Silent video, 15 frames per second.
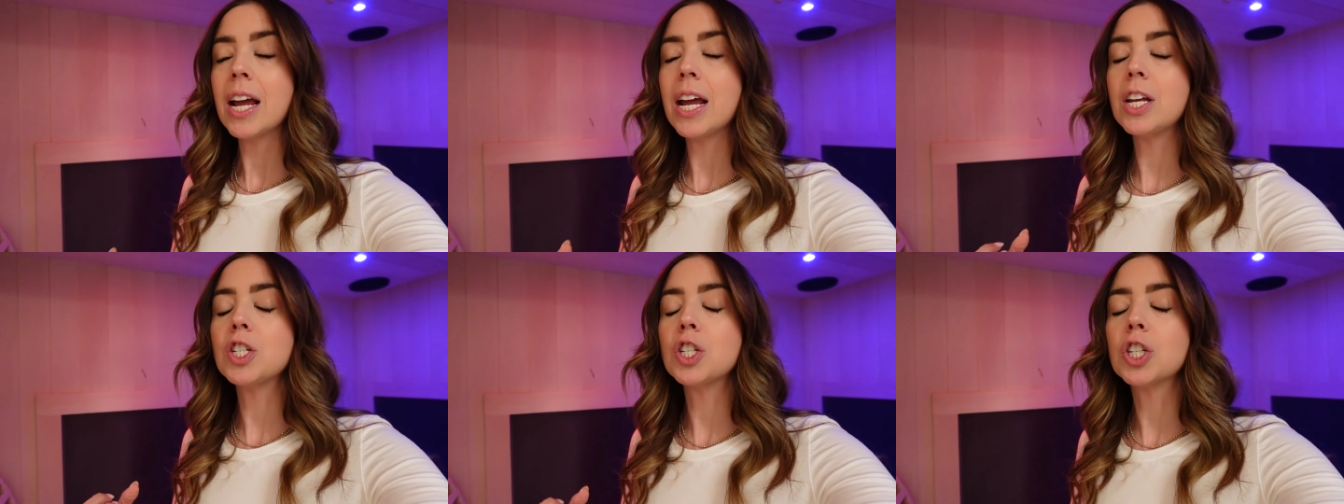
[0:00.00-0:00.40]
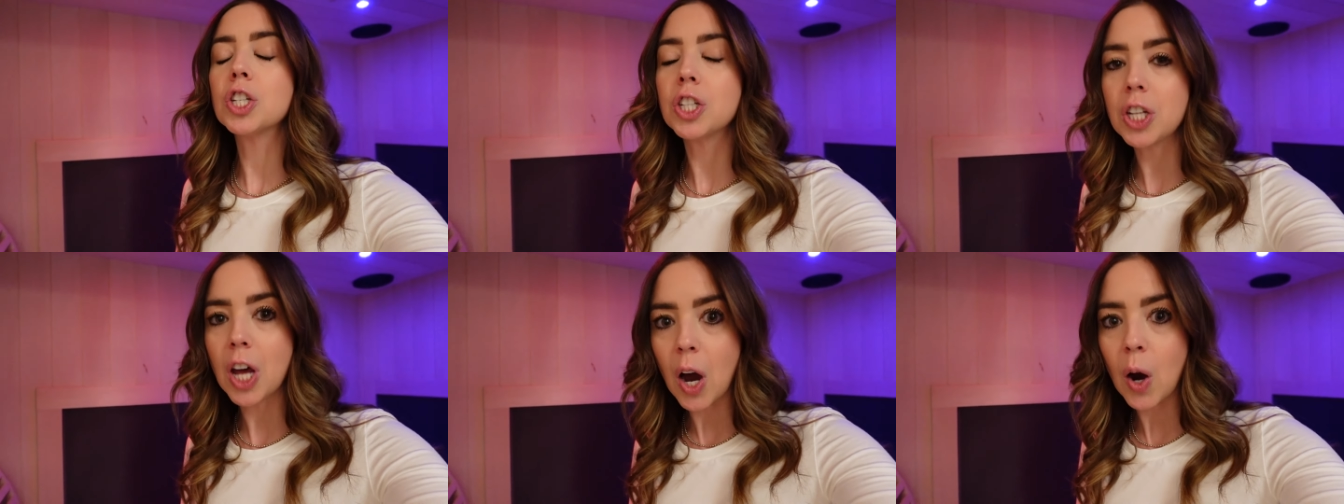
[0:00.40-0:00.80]
is
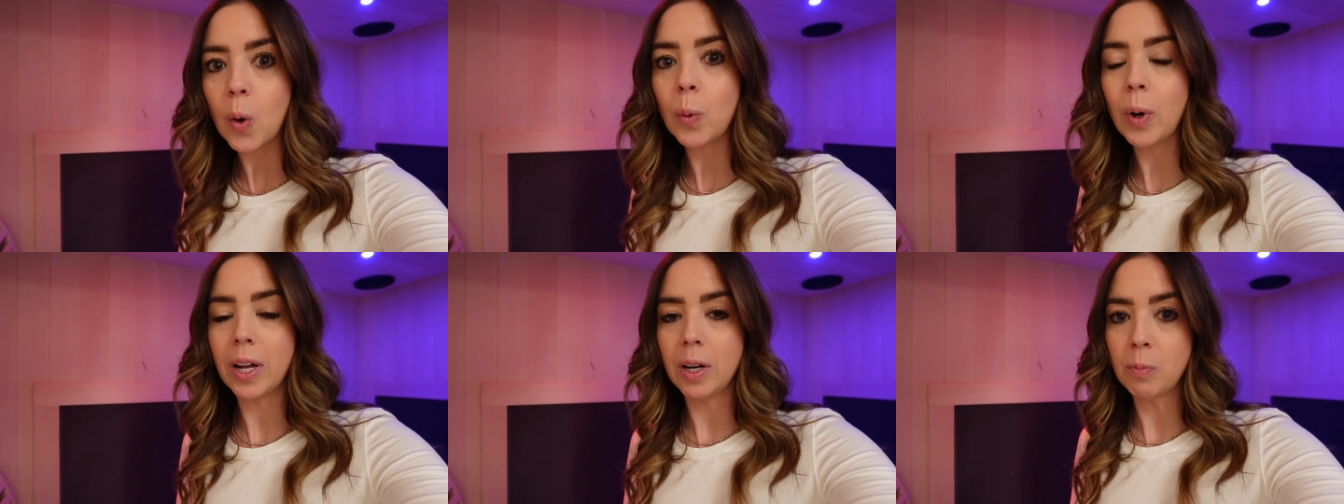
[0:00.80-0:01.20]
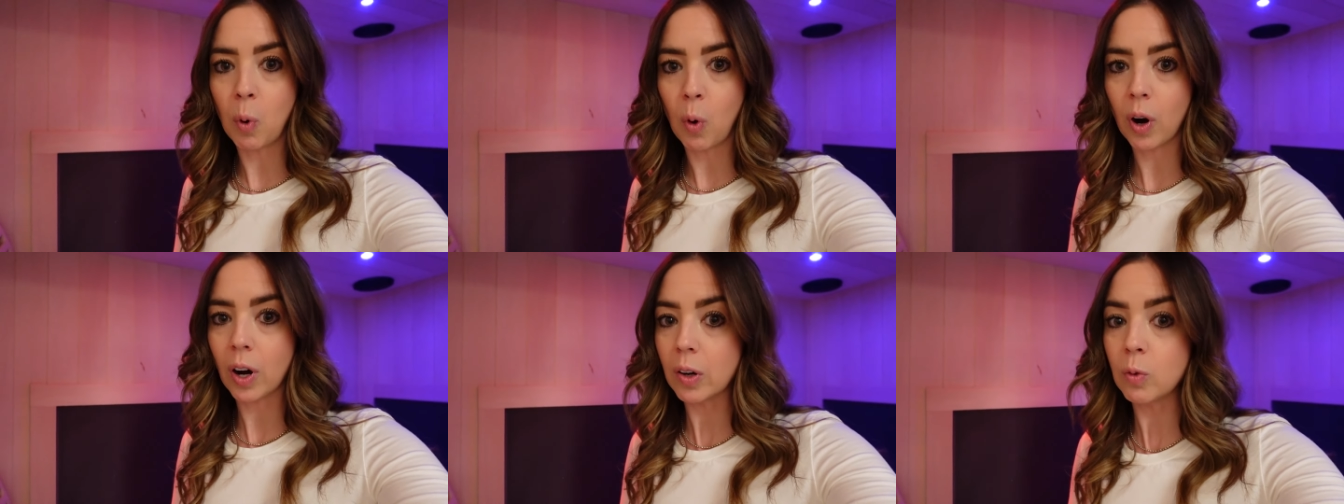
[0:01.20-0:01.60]
so
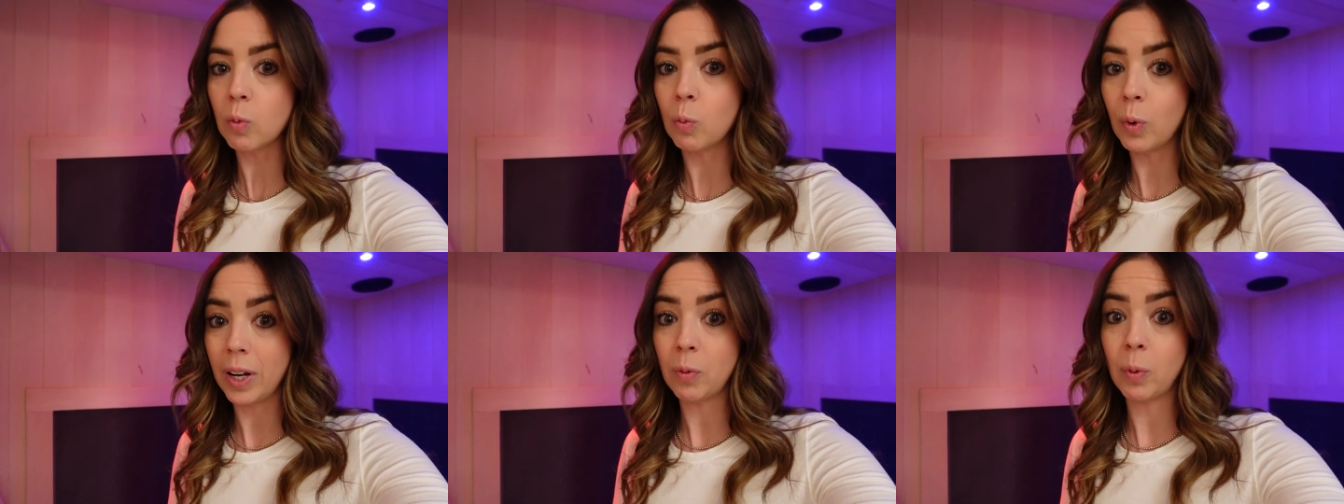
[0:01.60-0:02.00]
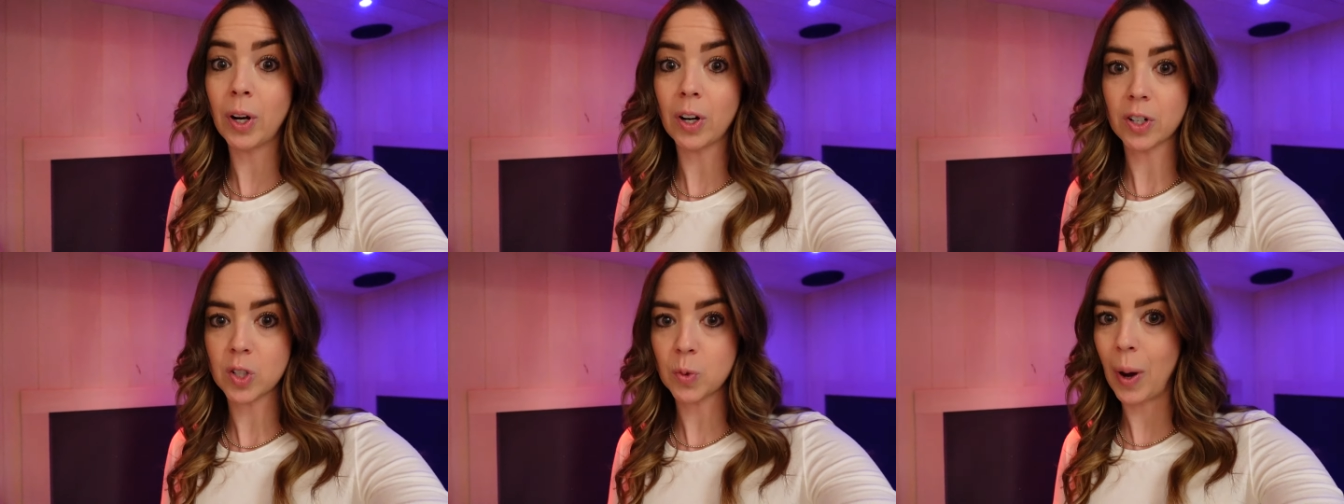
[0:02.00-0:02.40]
important when
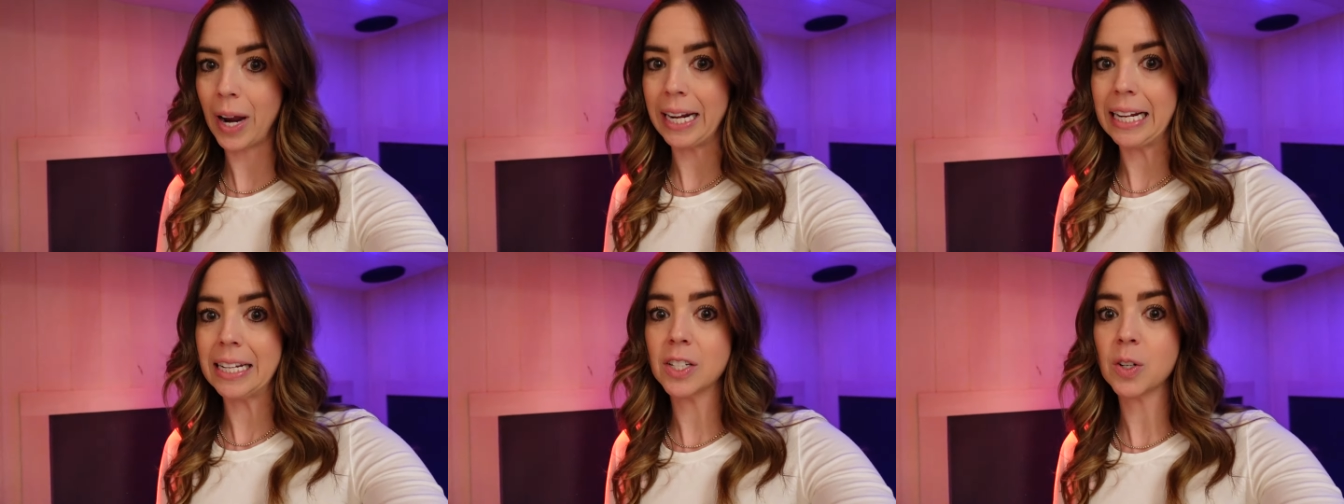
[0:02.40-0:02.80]
we are sweating.